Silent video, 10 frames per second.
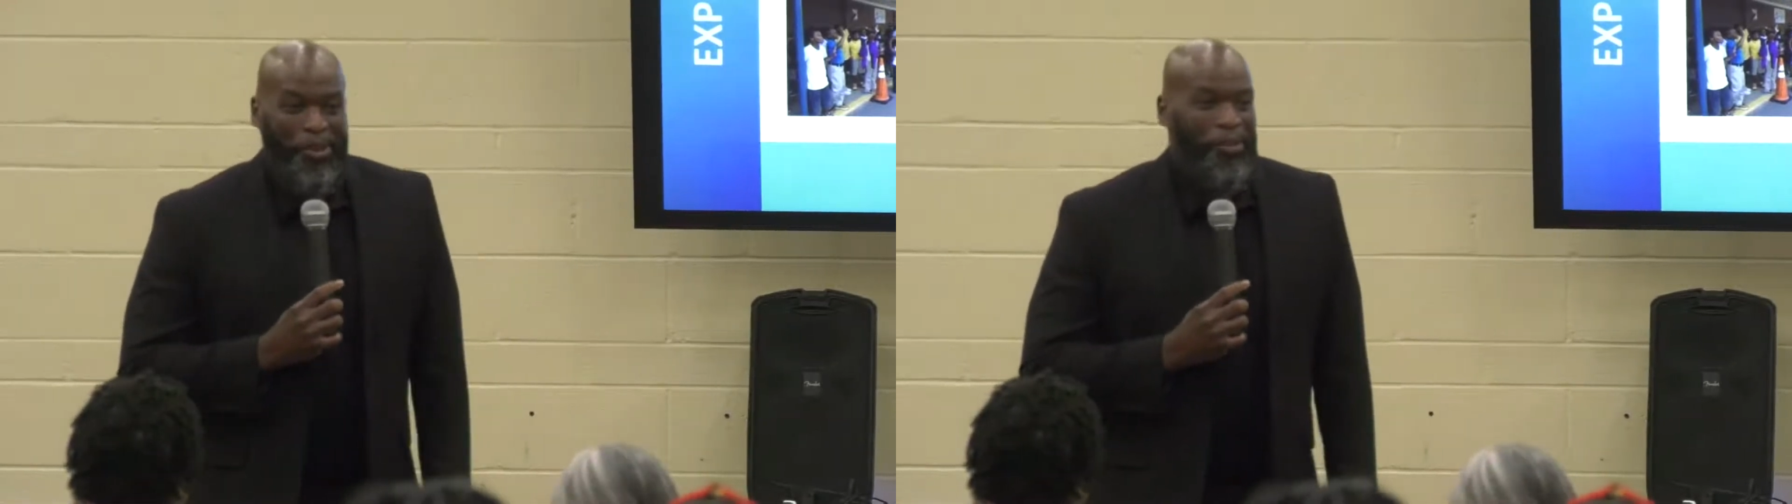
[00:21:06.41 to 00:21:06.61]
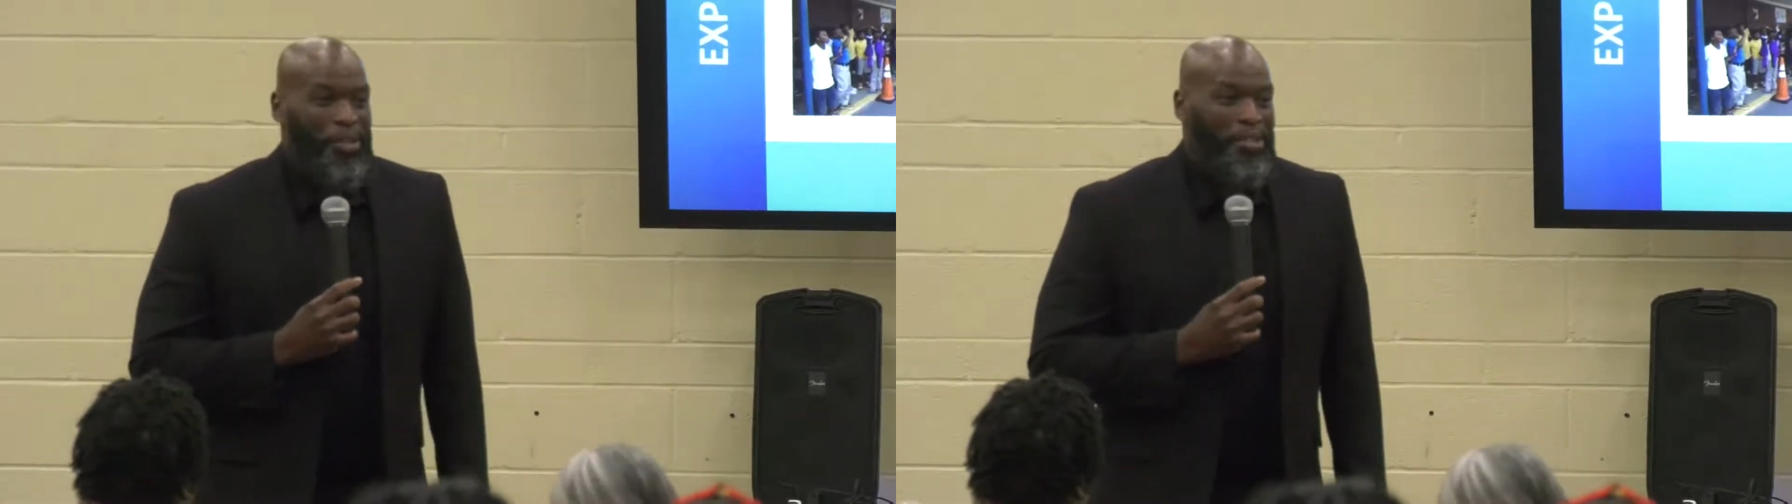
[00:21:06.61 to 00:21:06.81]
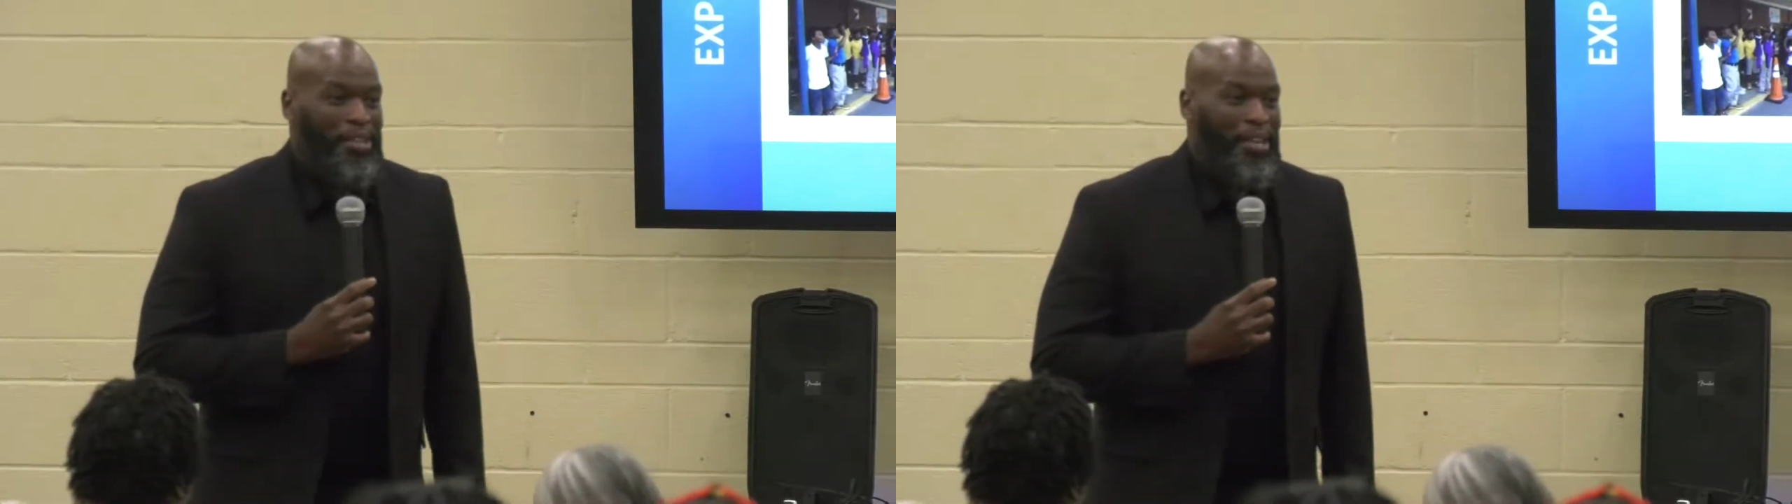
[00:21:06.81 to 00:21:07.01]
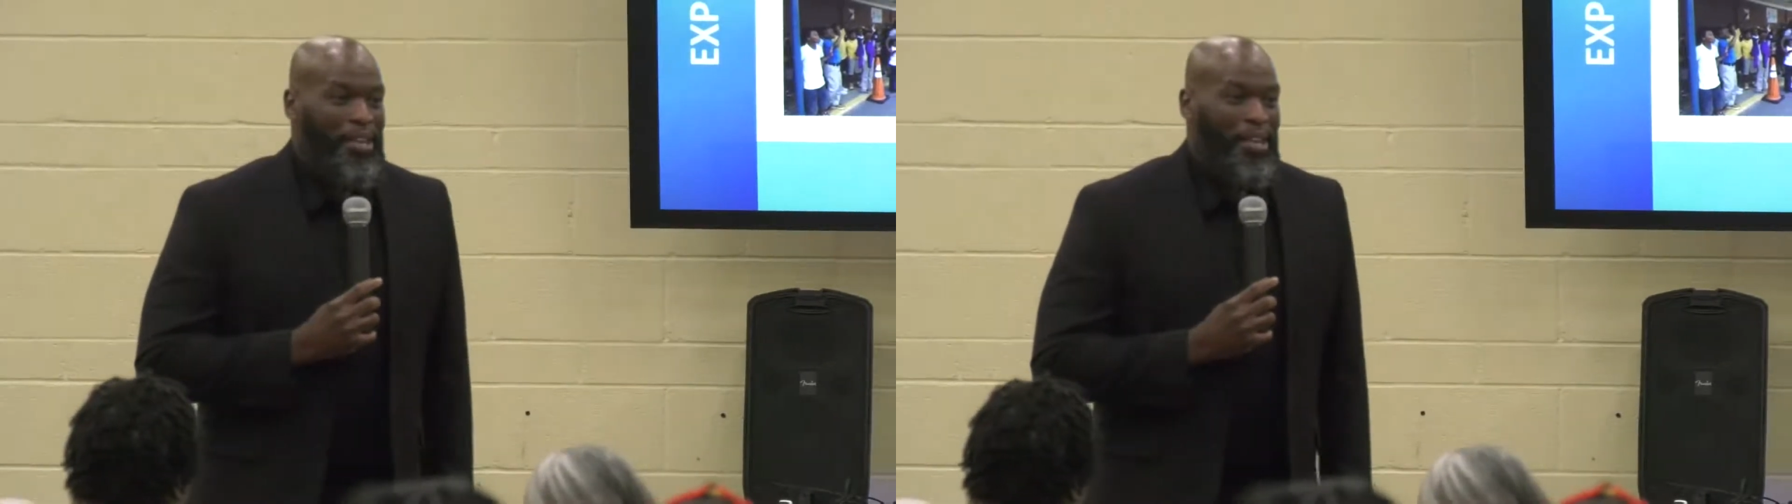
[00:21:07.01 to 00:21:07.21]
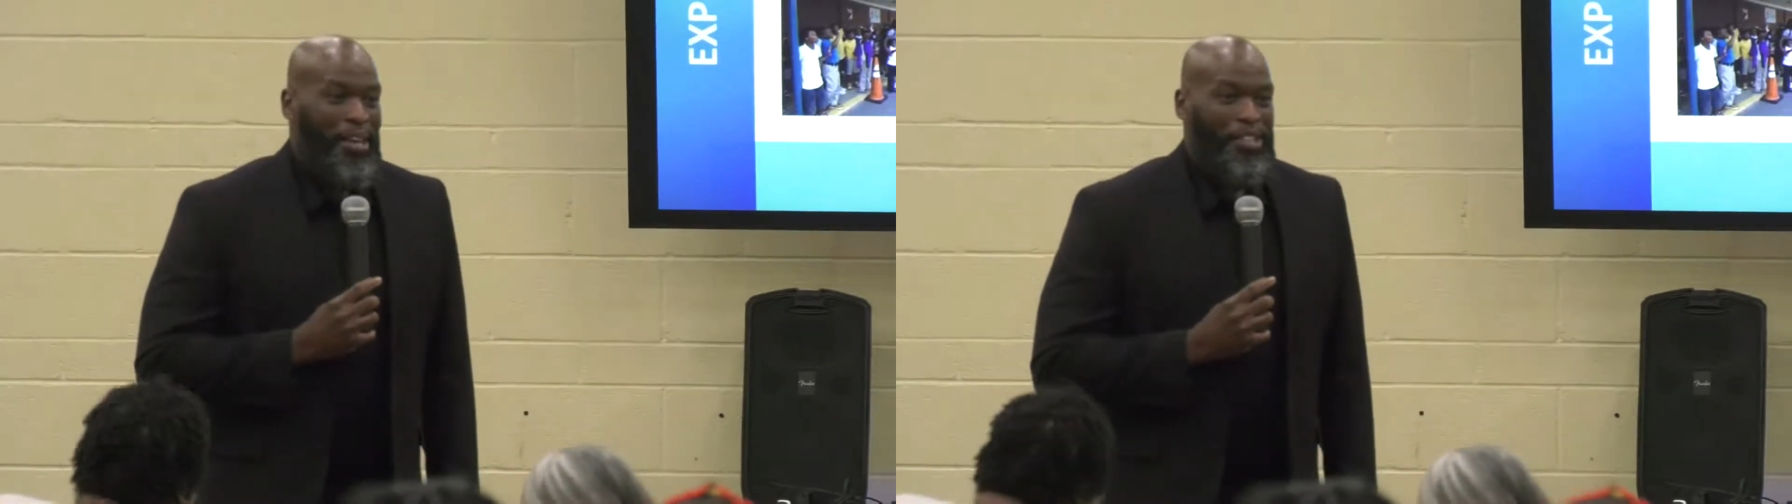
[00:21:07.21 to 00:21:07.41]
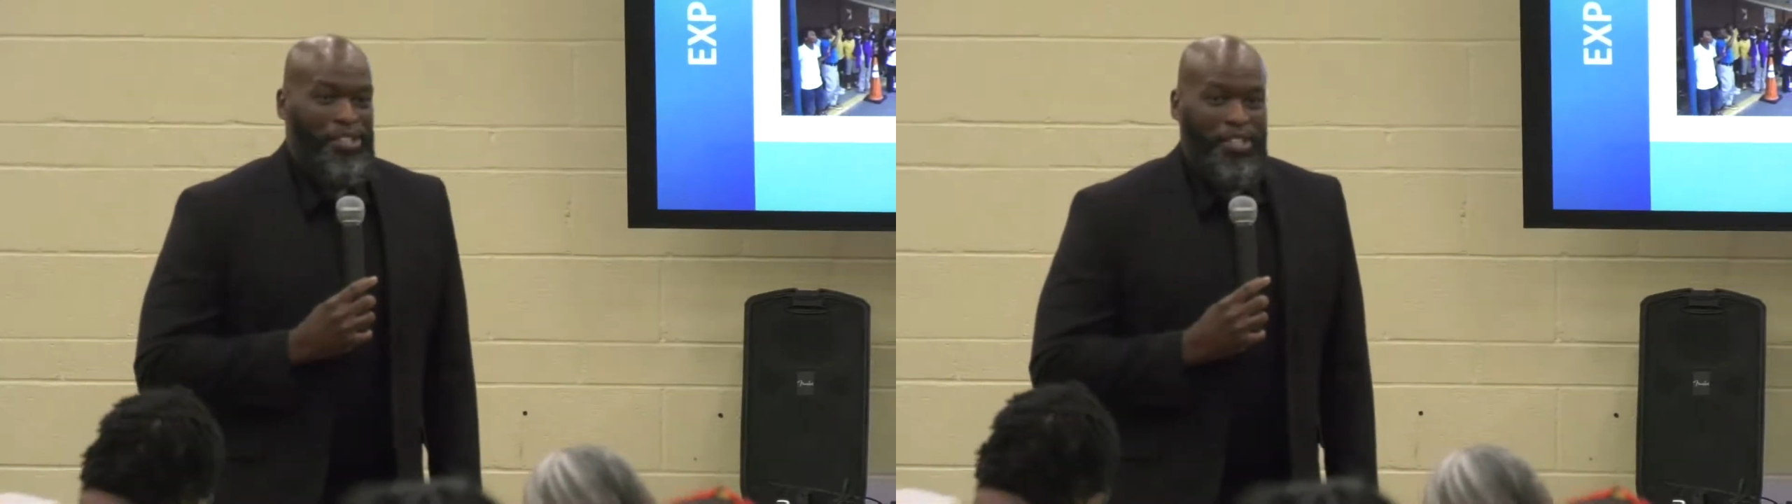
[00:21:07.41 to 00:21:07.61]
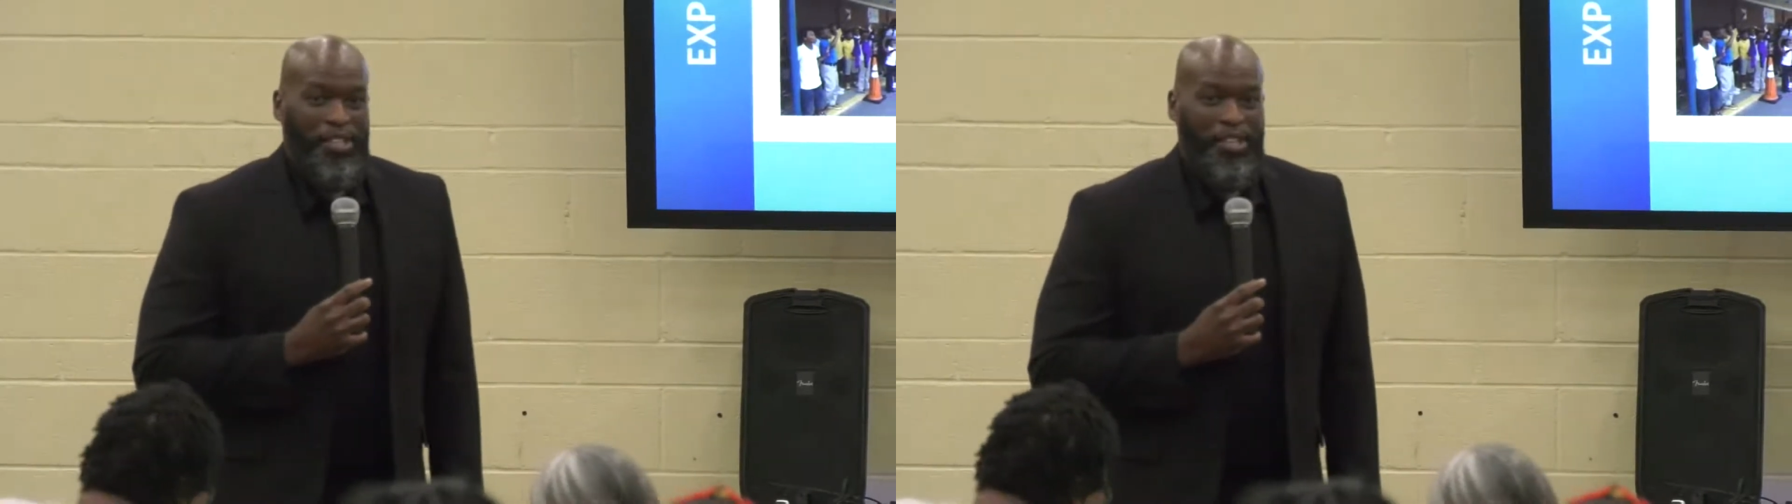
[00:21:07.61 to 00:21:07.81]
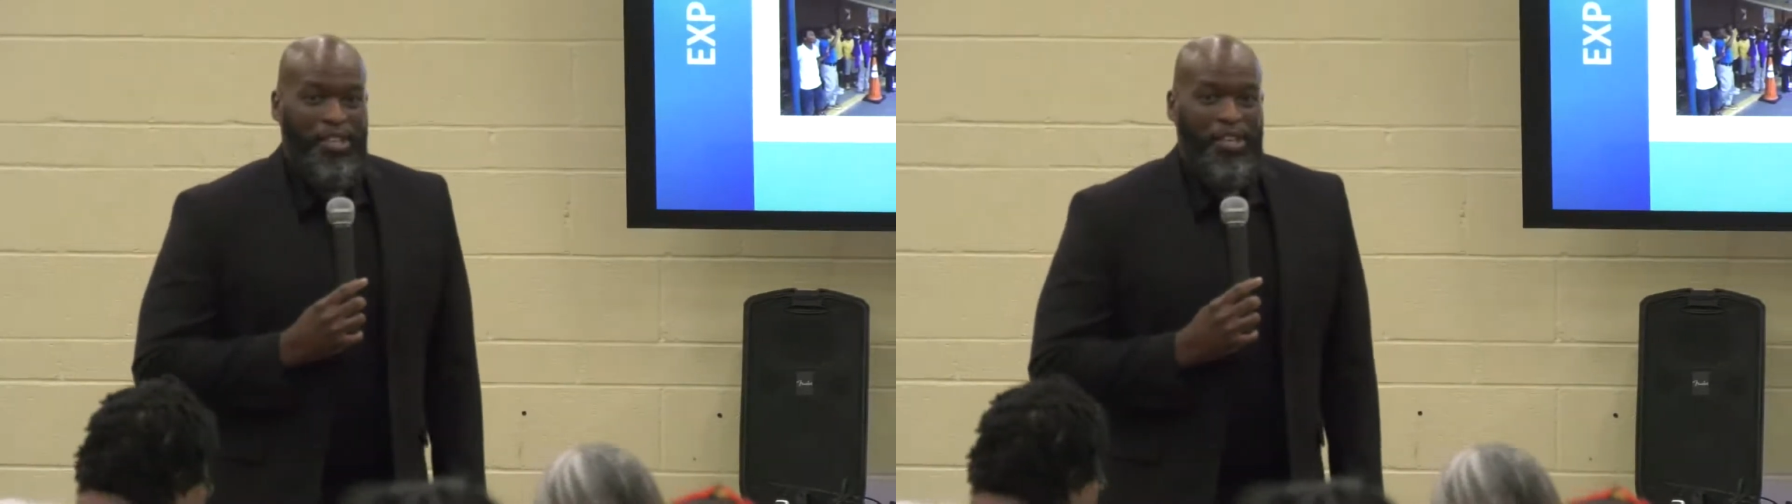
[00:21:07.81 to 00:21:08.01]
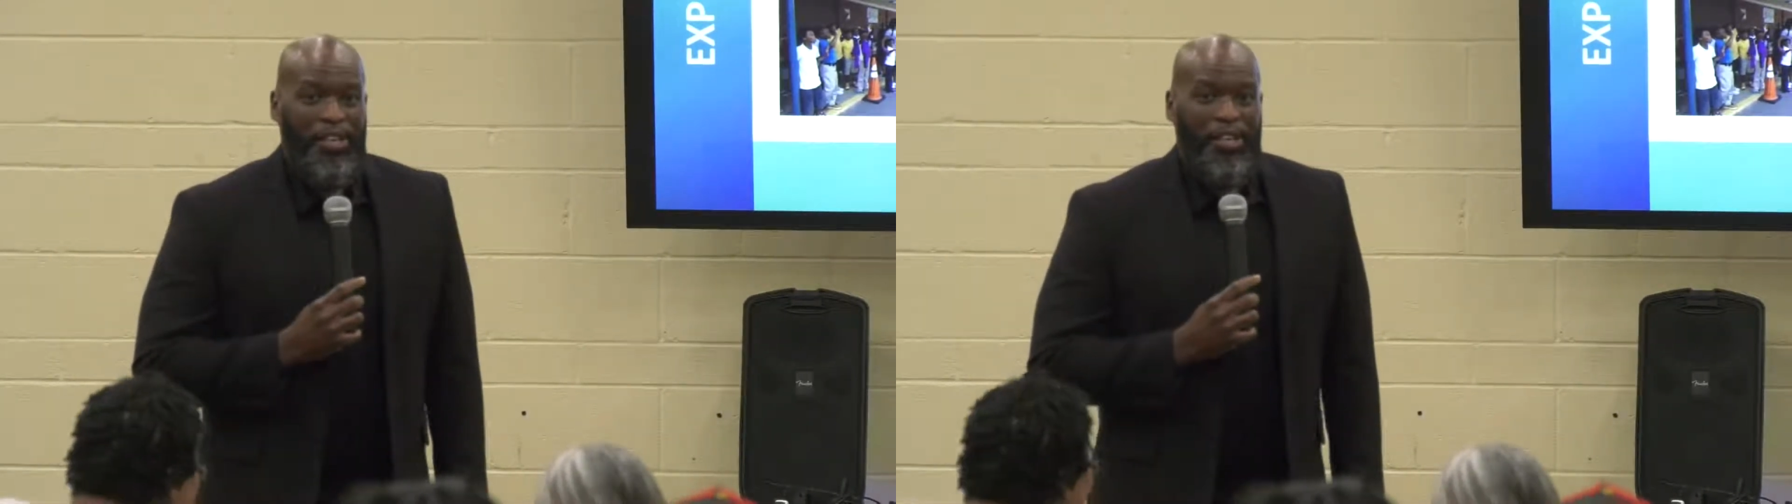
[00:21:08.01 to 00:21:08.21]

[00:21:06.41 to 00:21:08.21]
quickly, and she